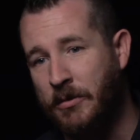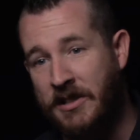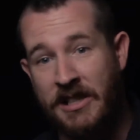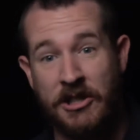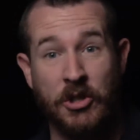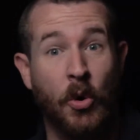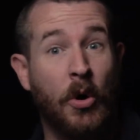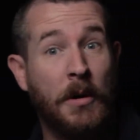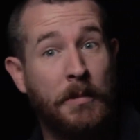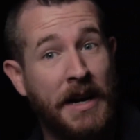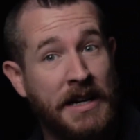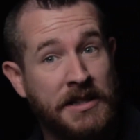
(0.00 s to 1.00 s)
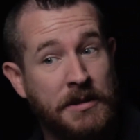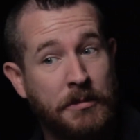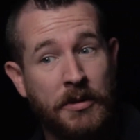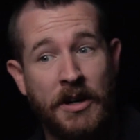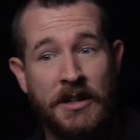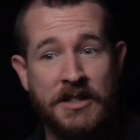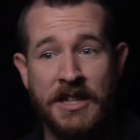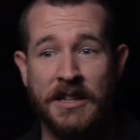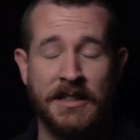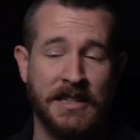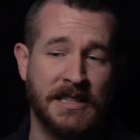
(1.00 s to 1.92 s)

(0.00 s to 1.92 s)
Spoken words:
Was this your passion project?